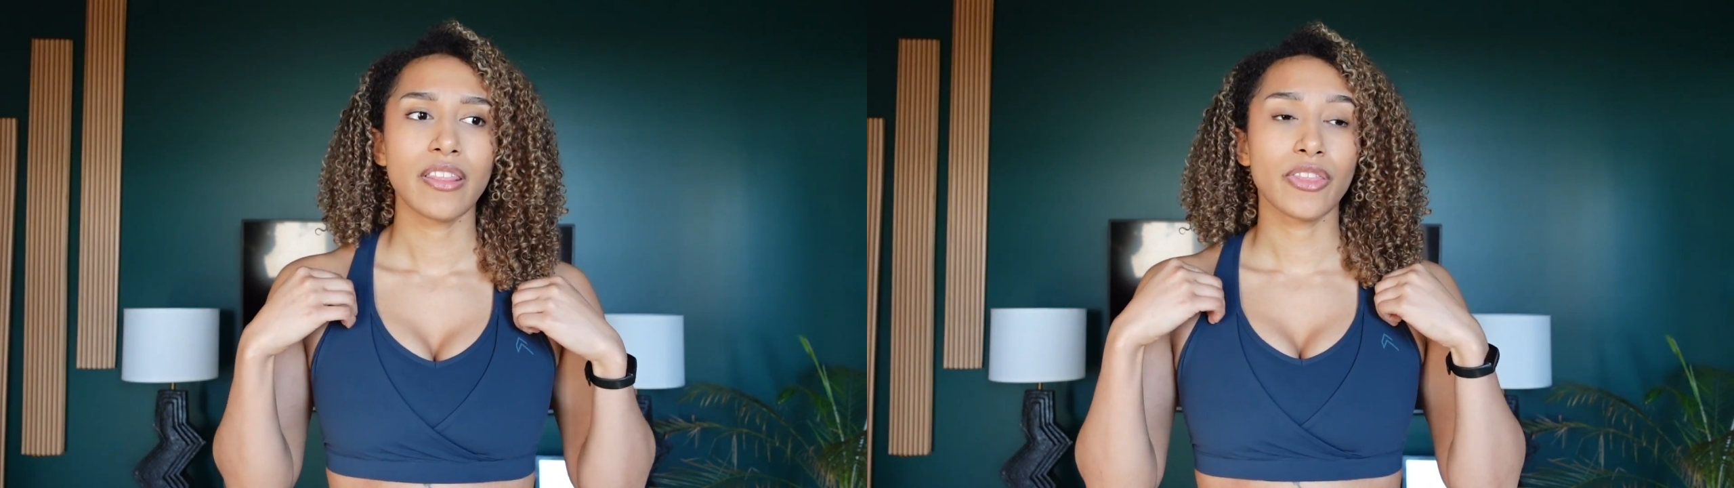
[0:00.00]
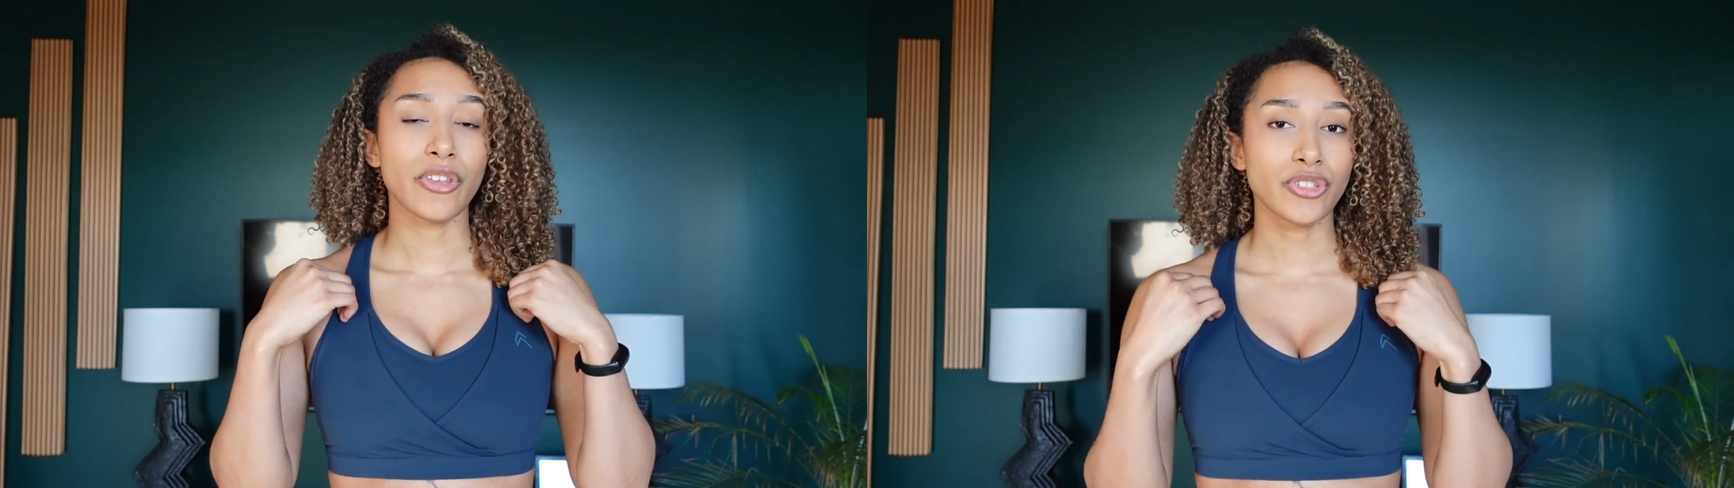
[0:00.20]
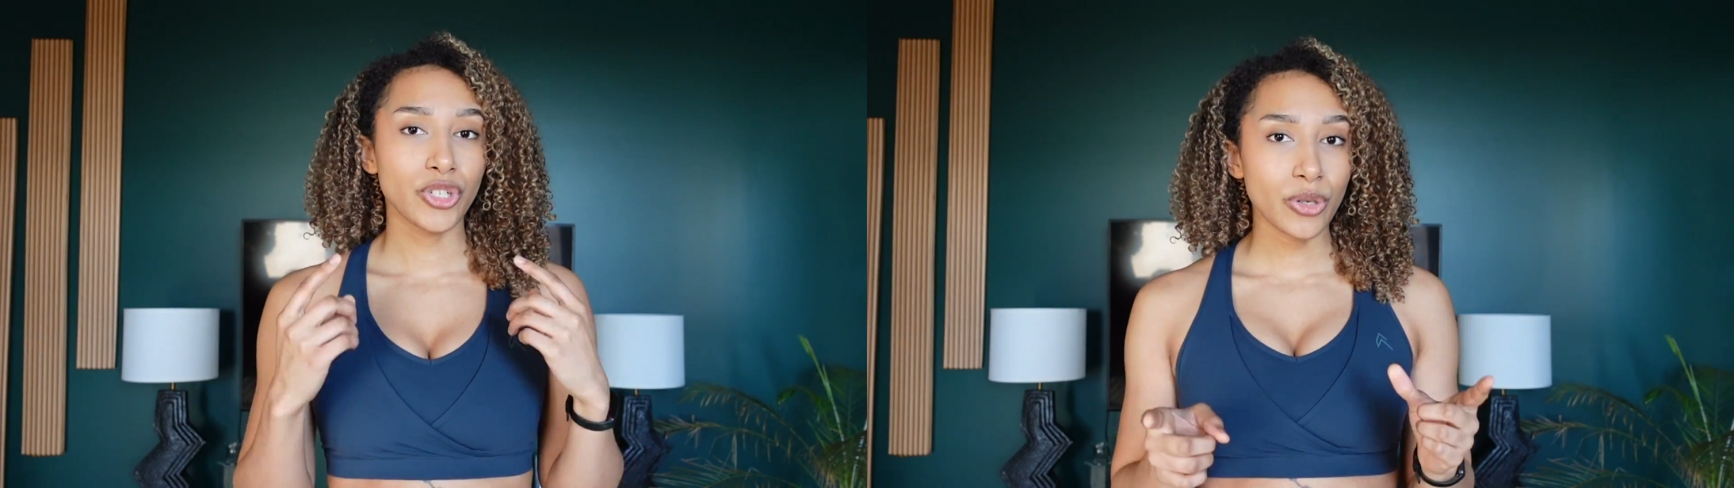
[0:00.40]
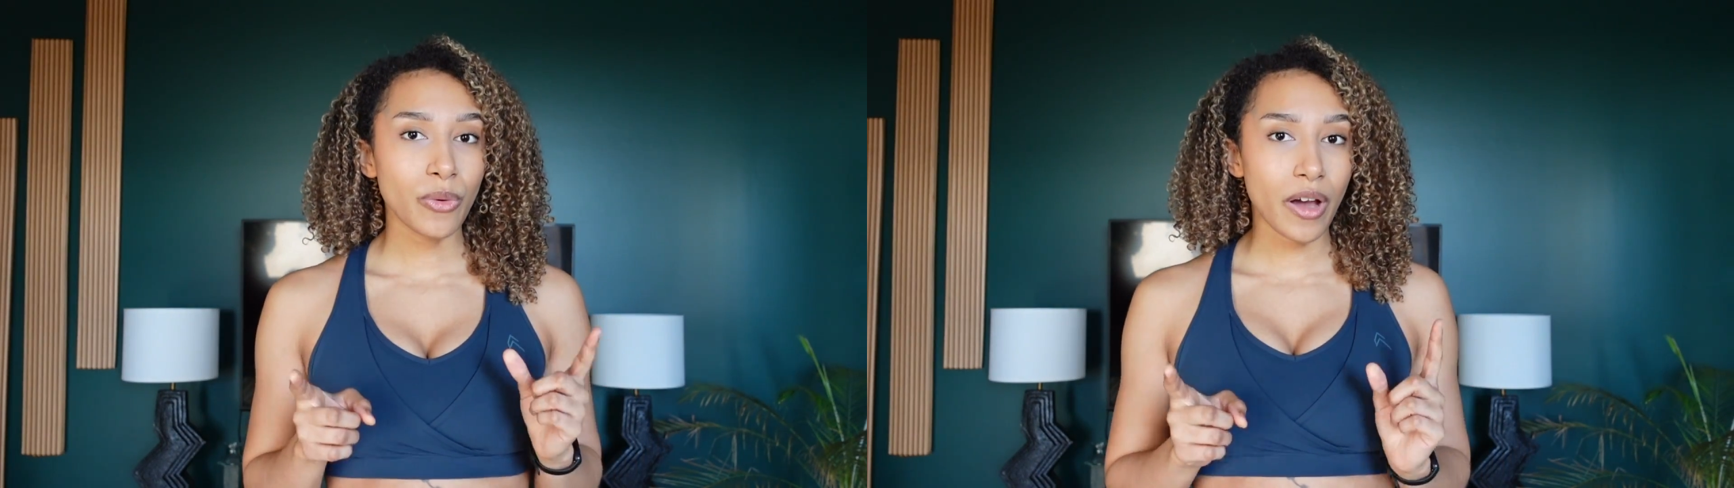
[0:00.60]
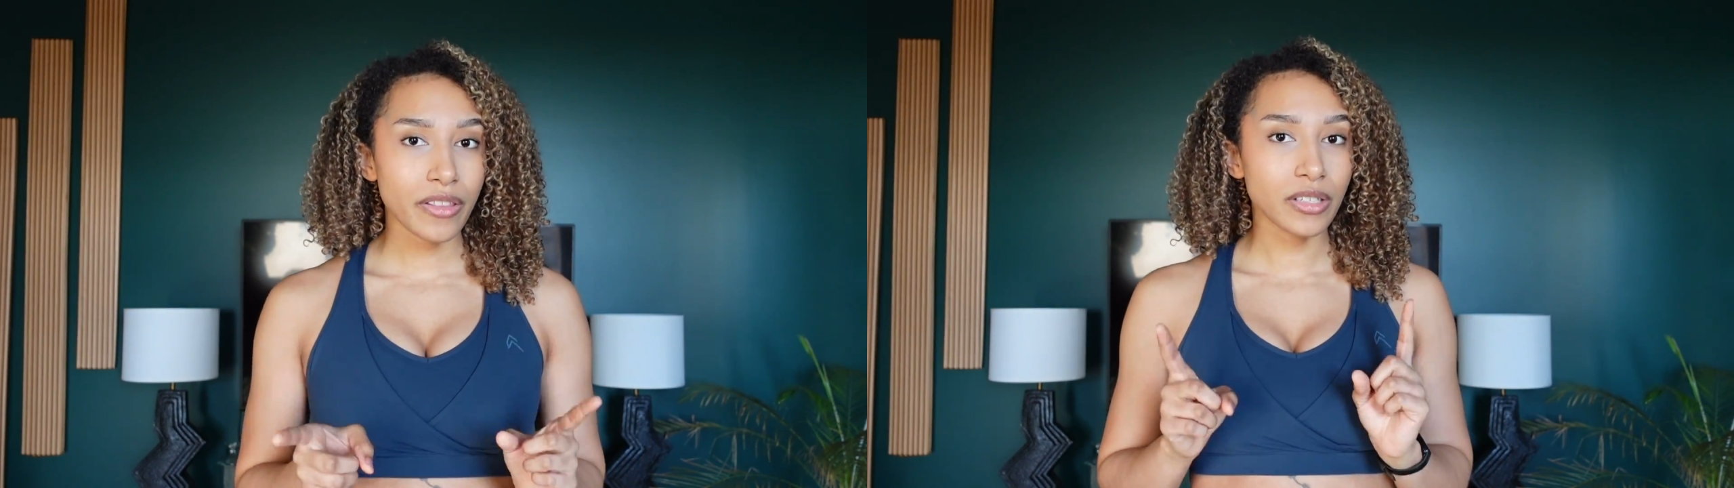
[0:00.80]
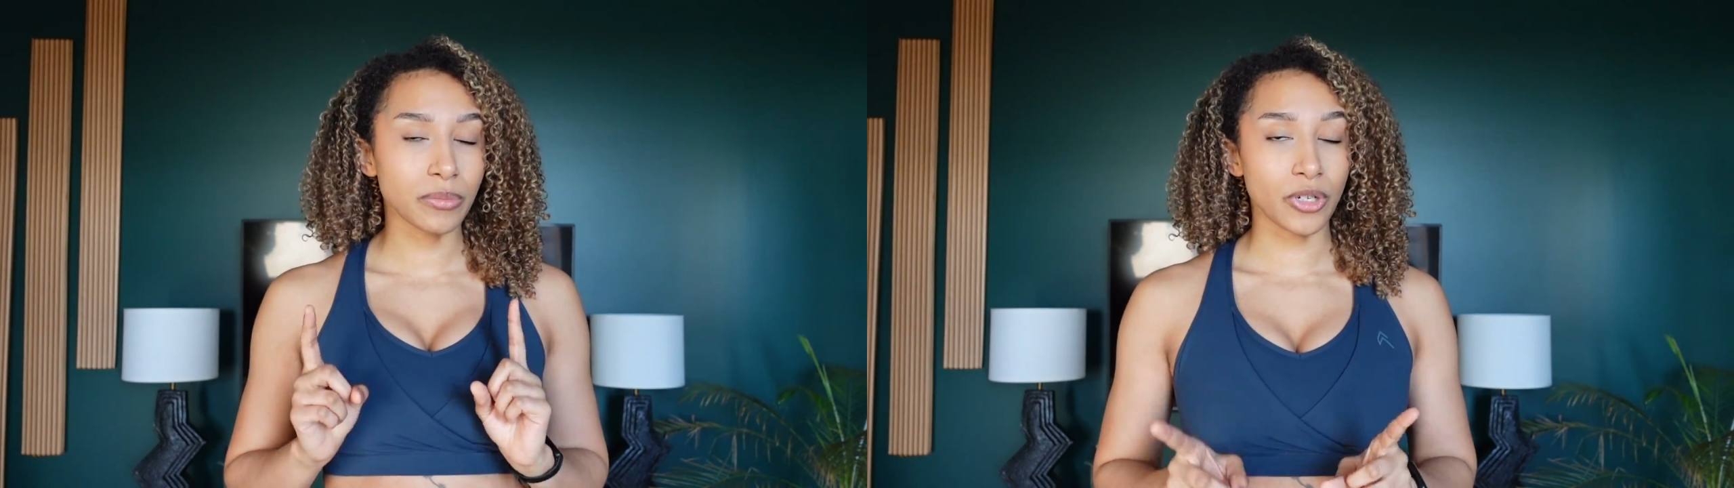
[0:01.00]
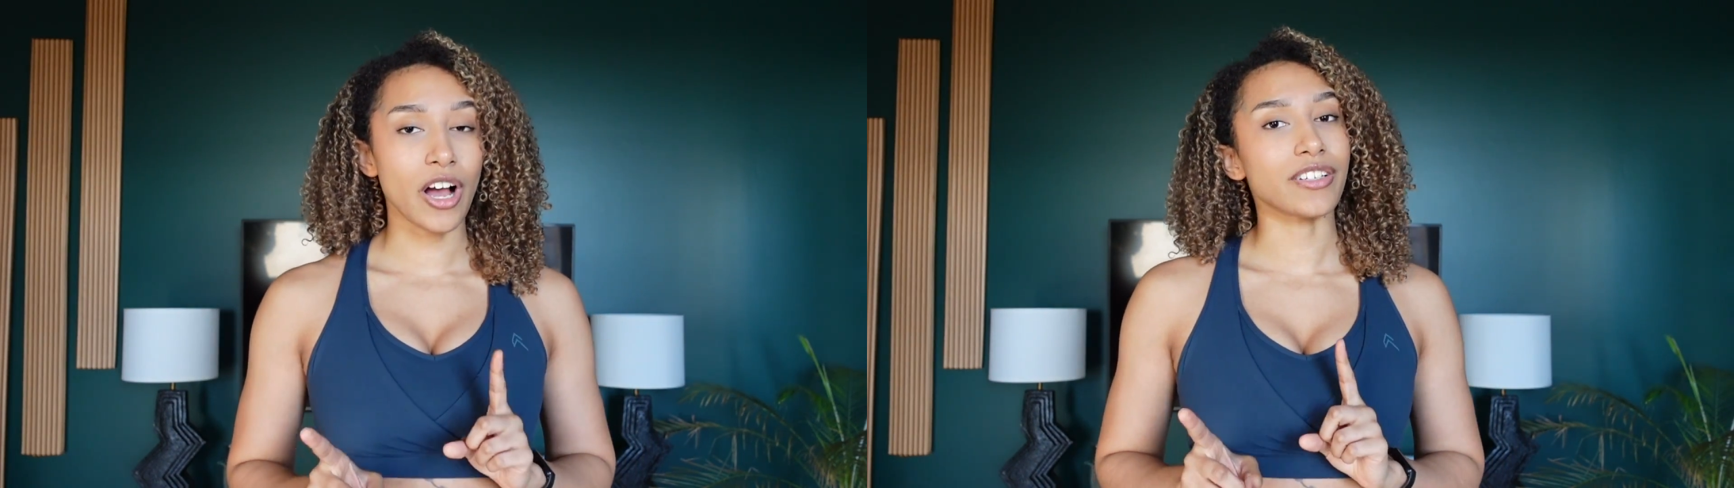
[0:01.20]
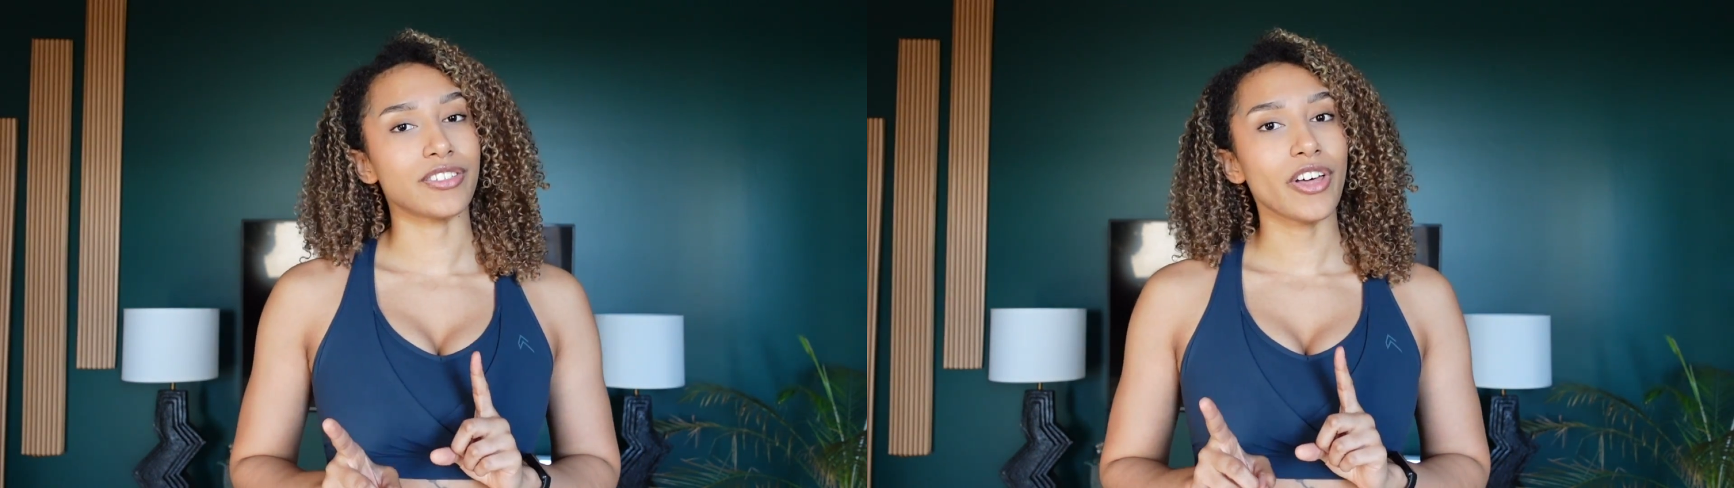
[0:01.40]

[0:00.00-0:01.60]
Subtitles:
The two other bras